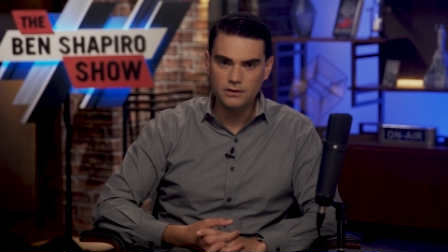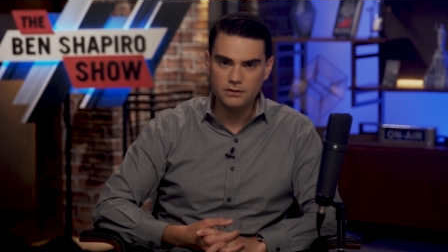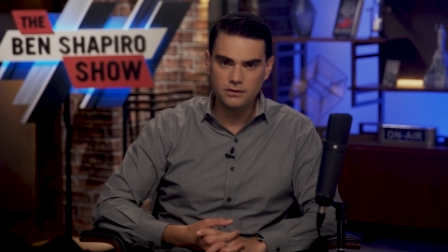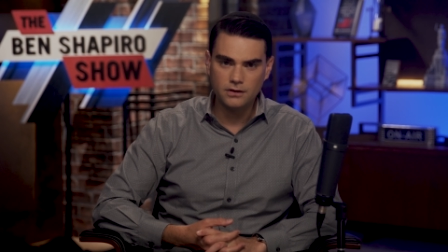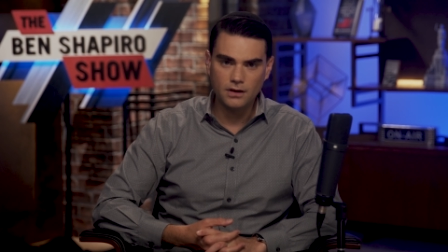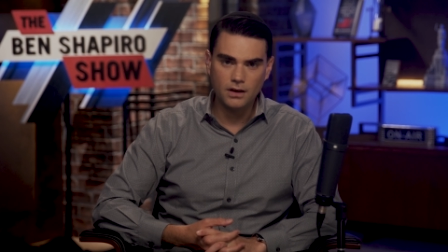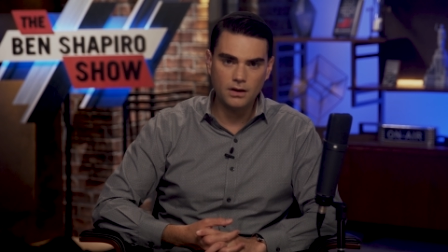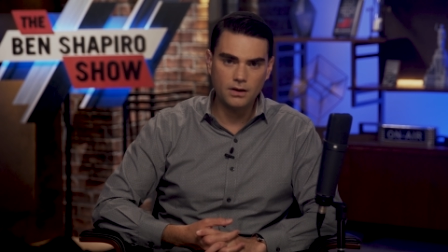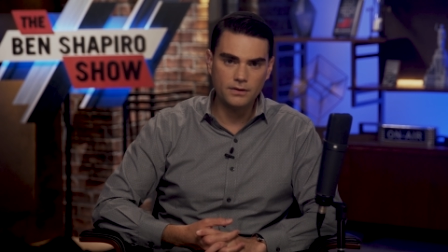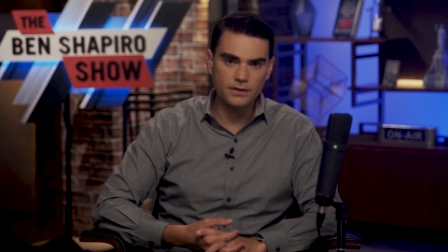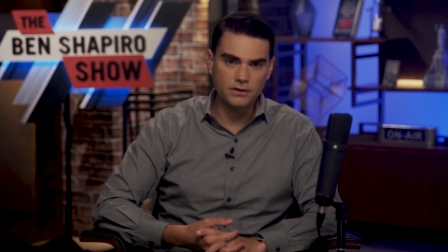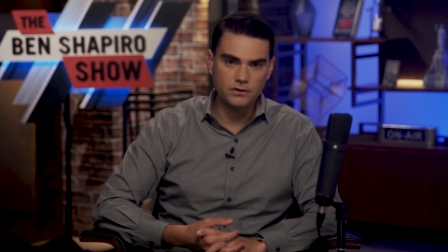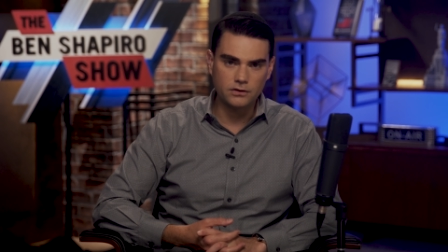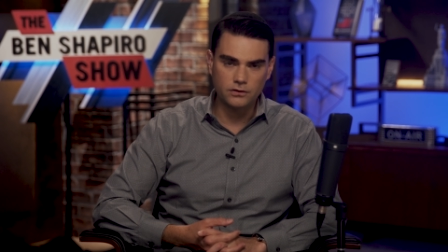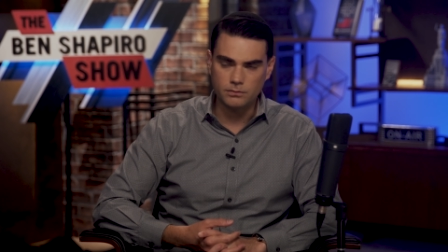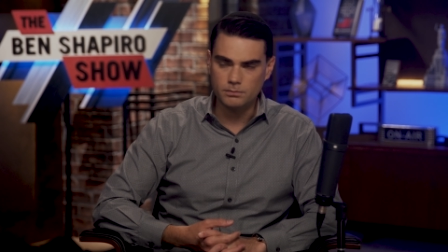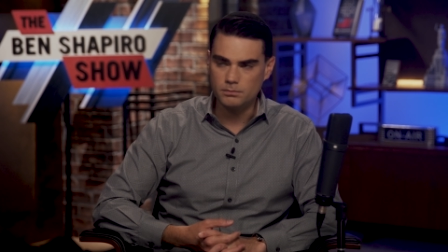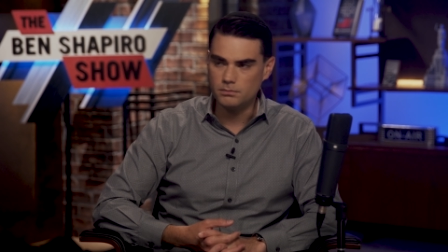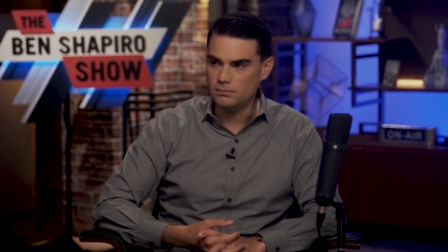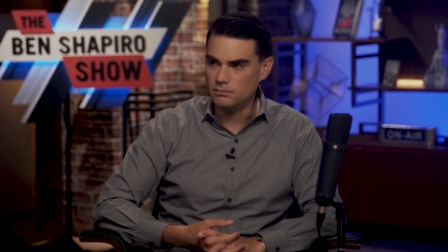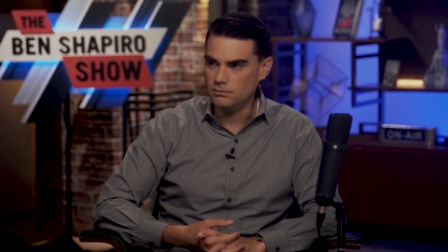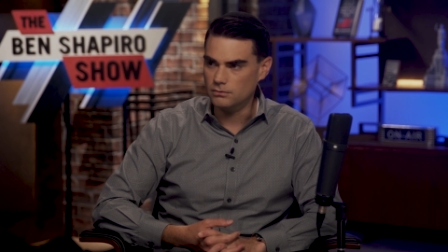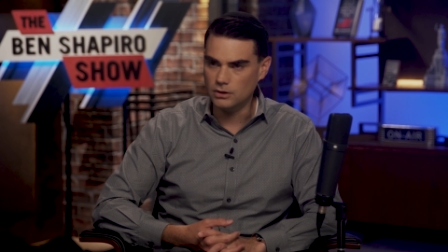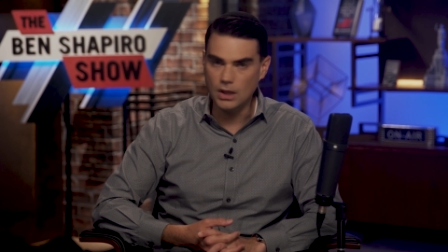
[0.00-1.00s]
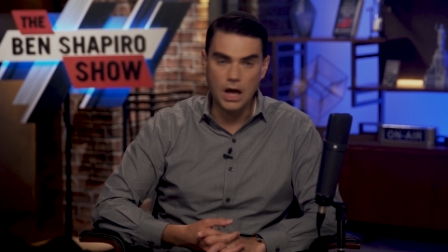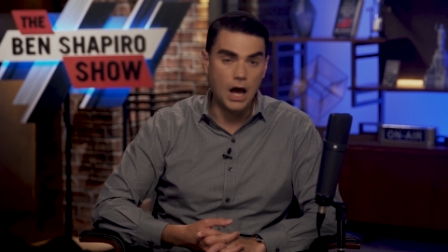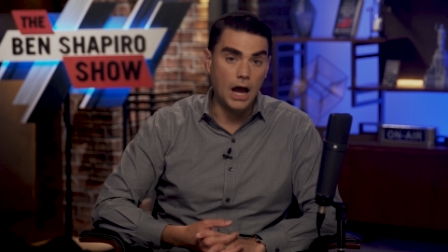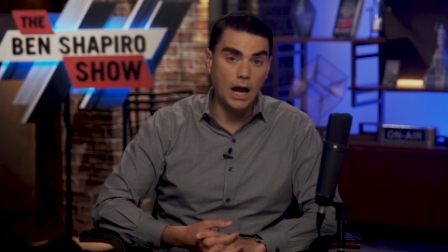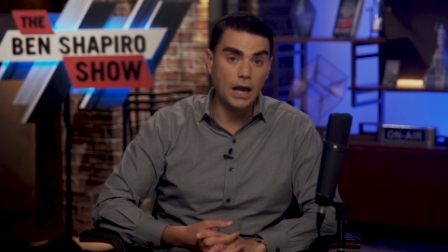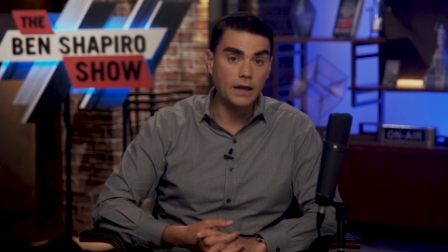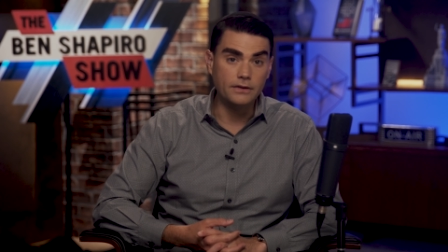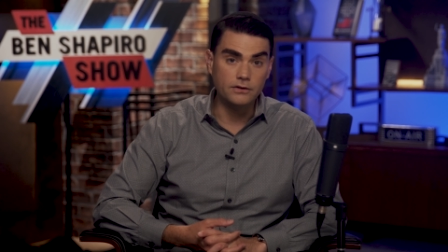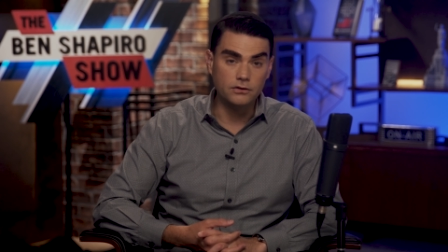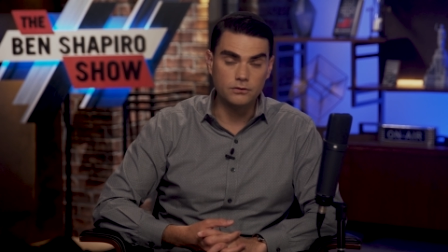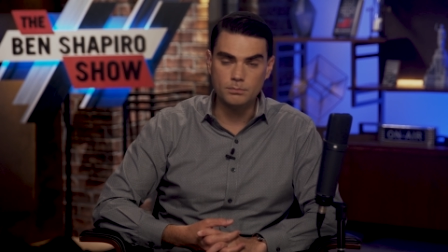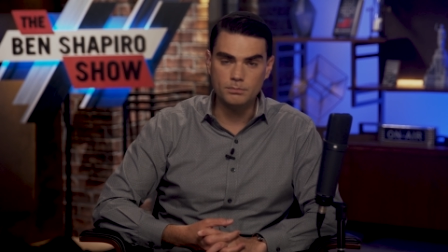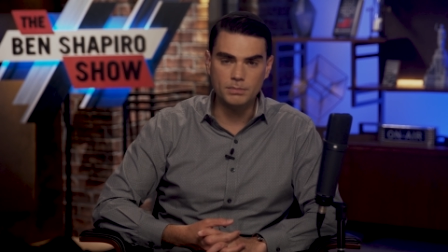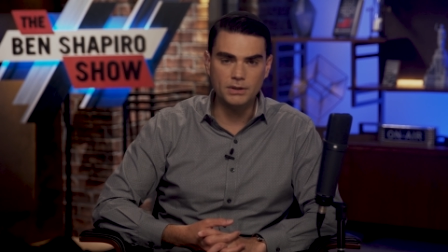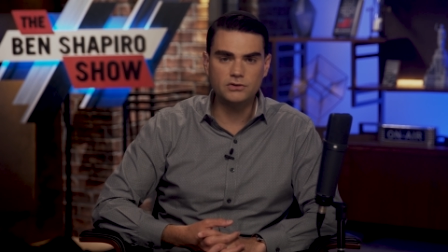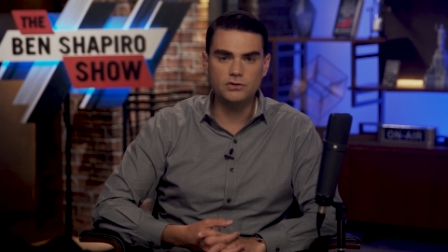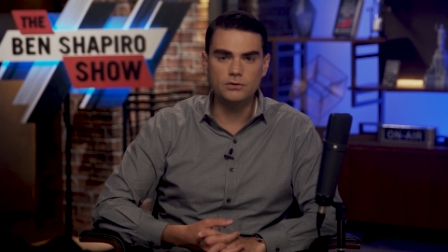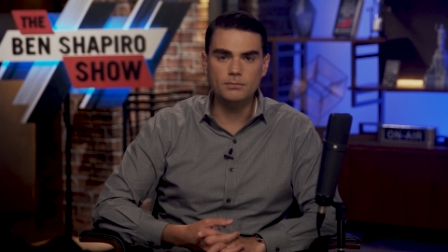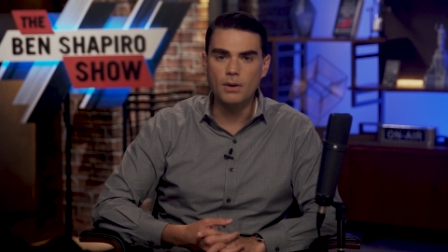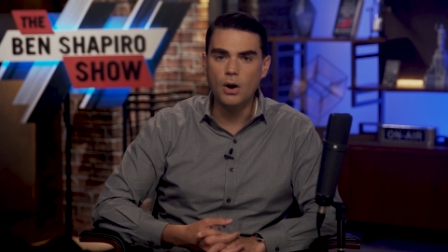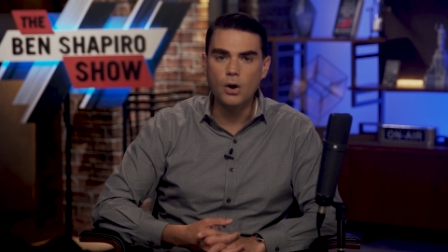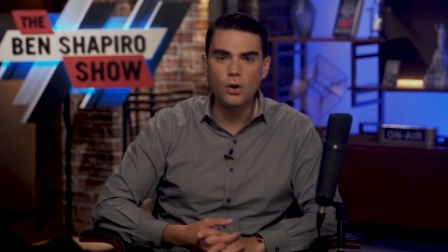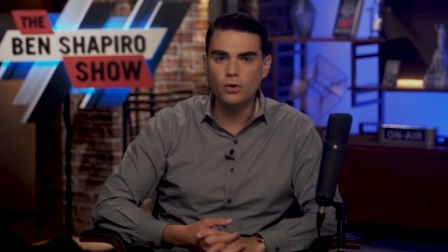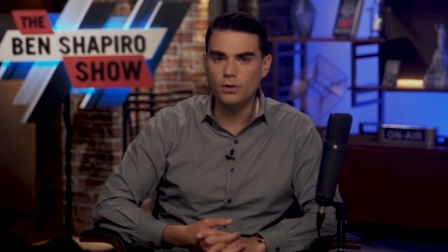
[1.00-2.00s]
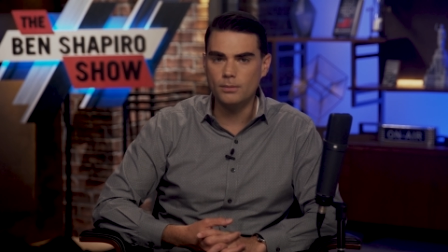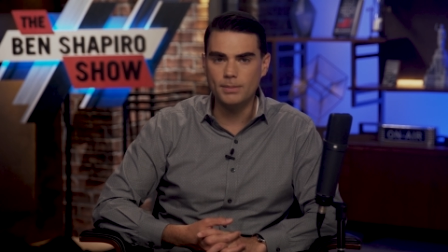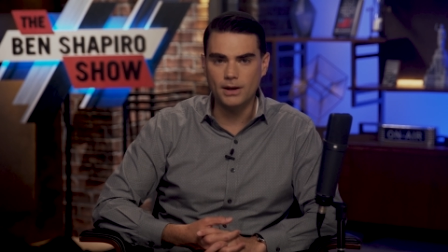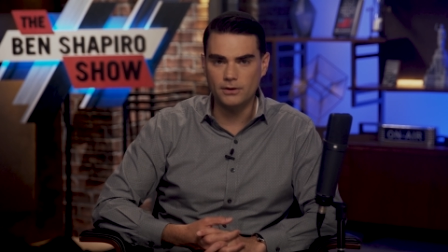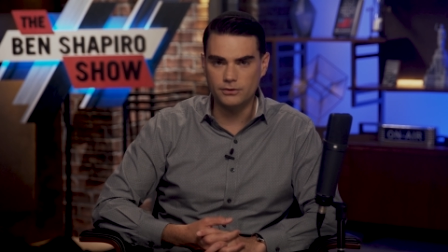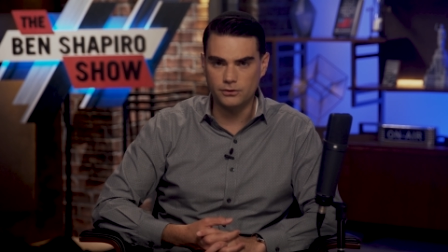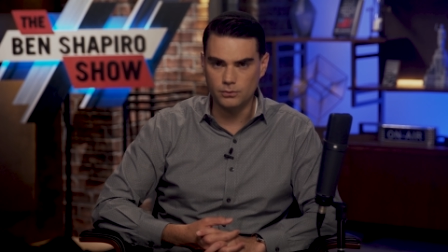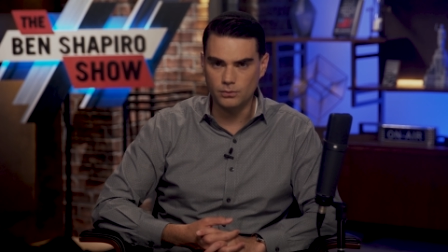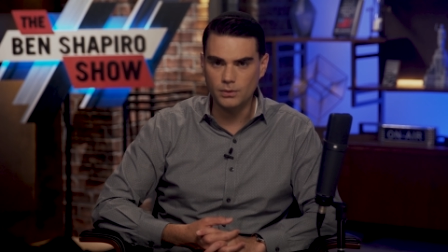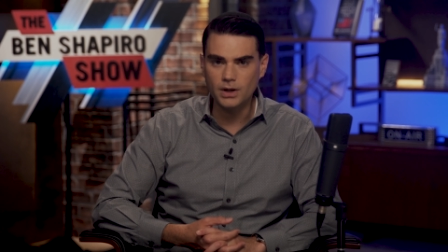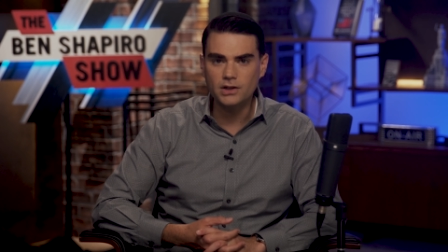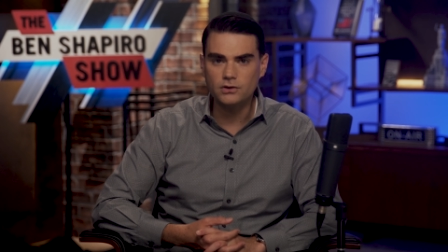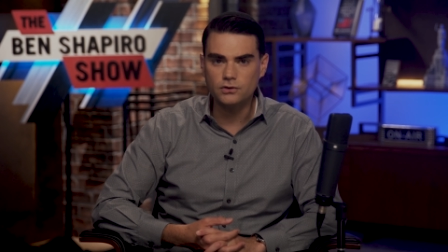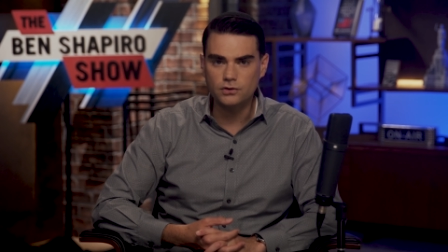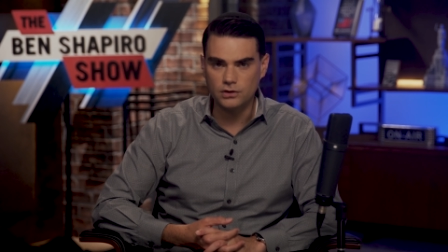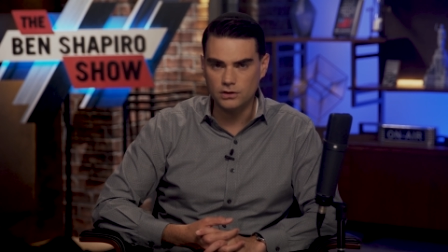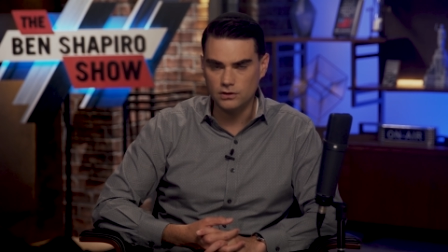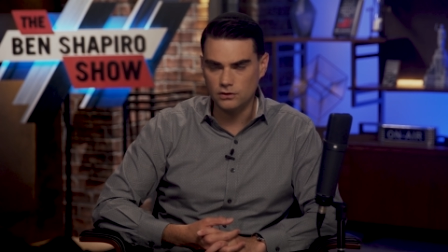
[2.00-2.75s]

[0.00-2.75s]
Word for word: So they just lie. They just bitch and moan about the rich,